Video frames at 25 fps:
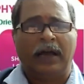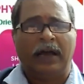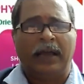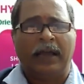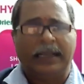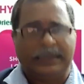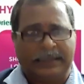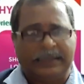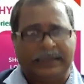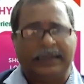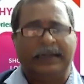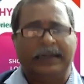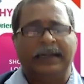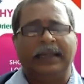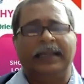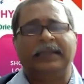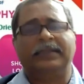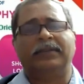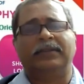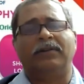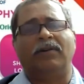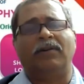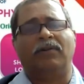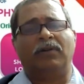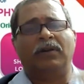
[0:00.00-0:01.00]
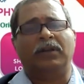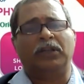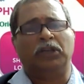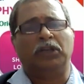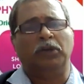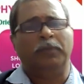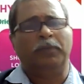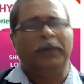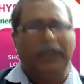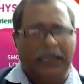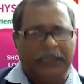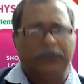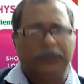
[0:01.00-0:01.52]
yesterday's or
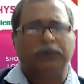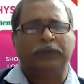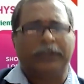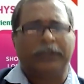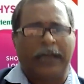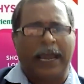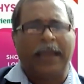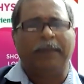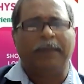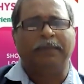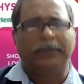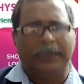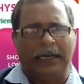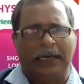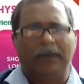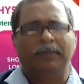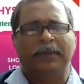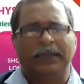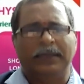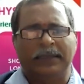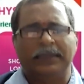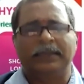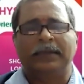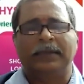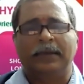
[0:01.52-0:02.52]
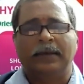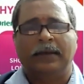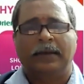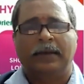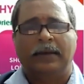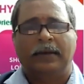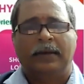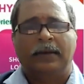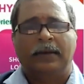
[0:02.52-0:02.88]
cumulative type syllabus.